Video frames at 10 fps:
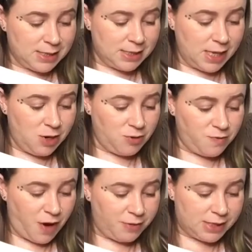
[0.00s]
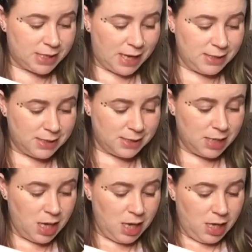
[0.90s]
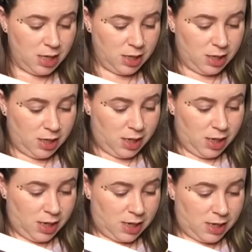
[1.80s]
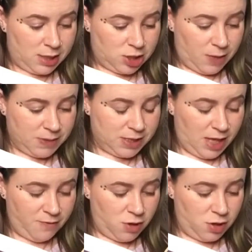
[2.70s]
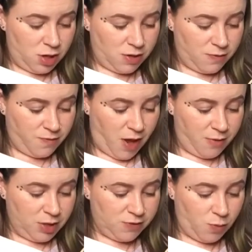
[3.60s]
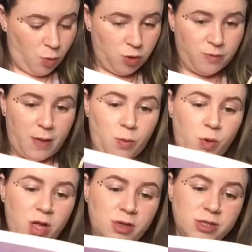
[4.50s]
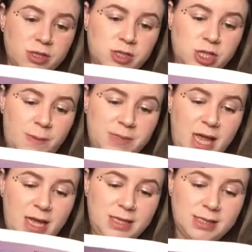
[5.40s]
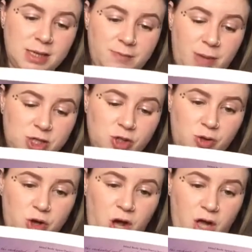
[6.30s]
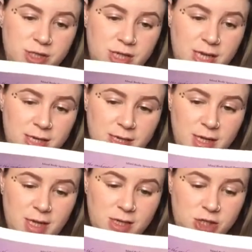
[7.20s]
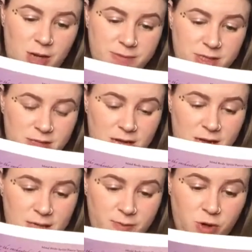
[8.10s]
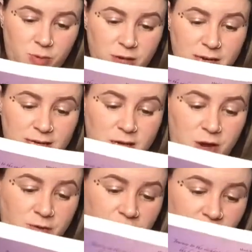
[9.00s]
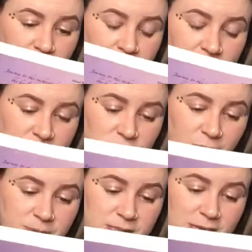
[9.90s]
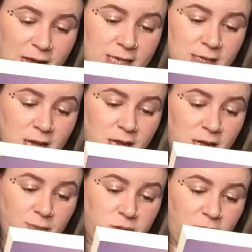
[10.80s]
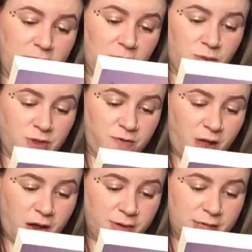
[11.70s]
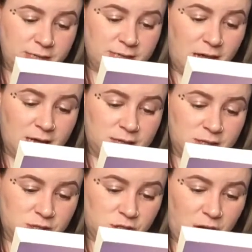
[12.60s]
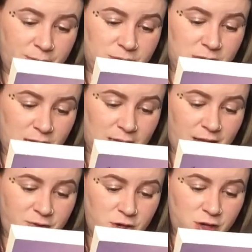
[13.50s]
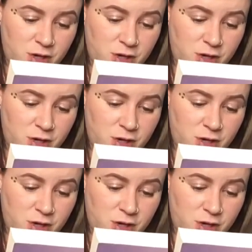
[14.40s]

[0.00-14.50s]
Sacred Fairy Sites. Uh, chapter 7, Fairies from All Around the World. Chapter 8, Magical Gardening. Chapter 9, Becoming an Eco Fairy. Chapter 10, Playing with the Fairies. And Chapter 11,